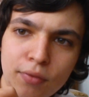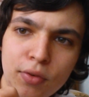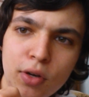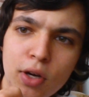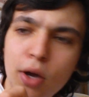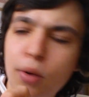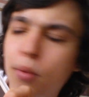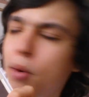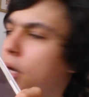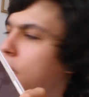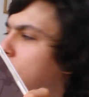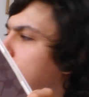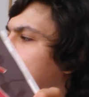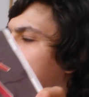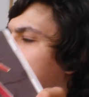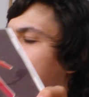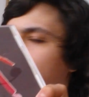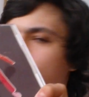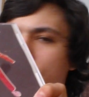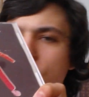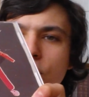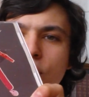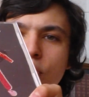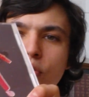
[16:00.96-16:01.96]
I have no idea
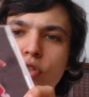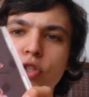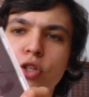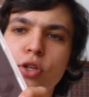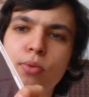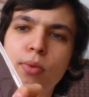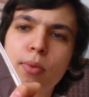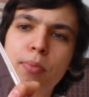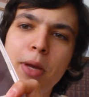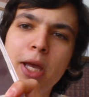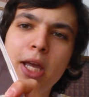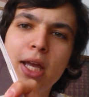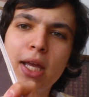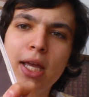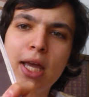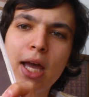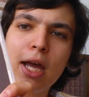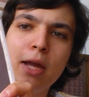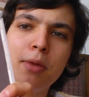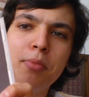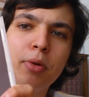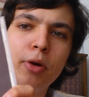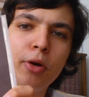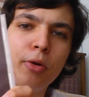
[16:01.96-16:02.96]
what it's got to do with Peter
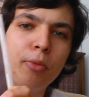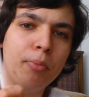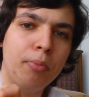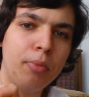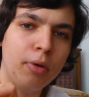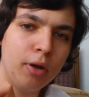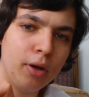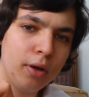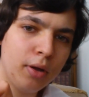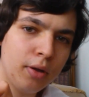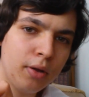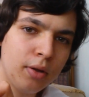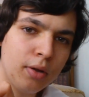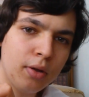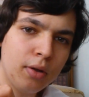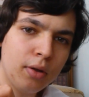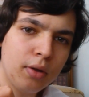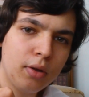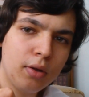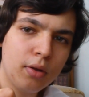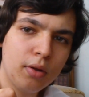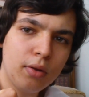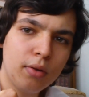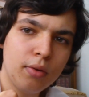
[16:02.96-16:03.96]
Gabriel, but
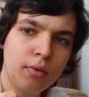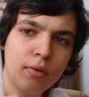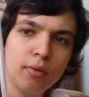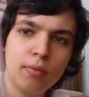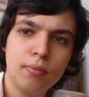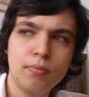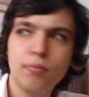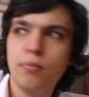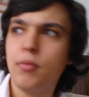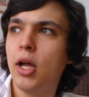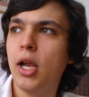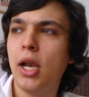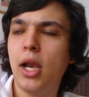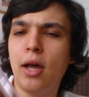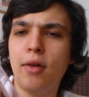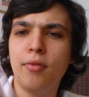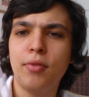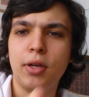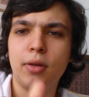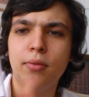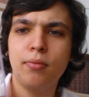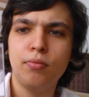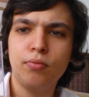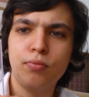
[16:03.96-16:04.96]
I
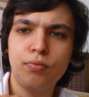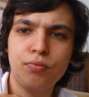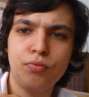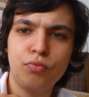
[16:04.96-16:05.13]
love it.